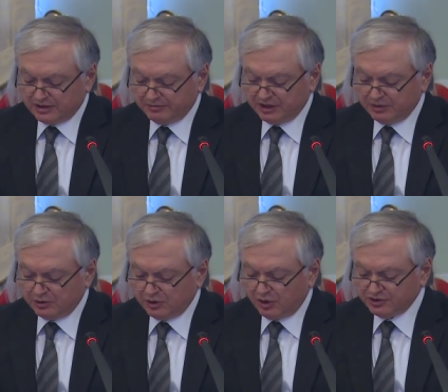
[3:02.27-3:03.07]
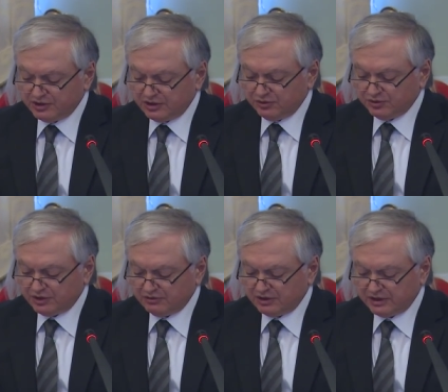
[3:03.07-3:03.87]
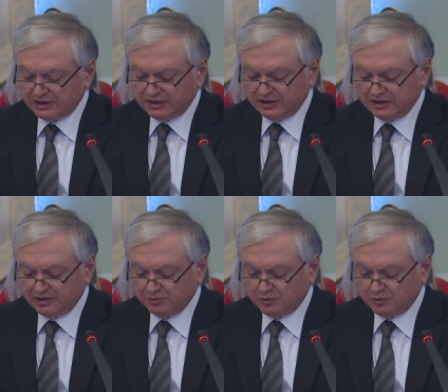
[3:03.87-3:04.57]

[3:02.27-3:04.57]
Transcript: Armenia will host in 2019 the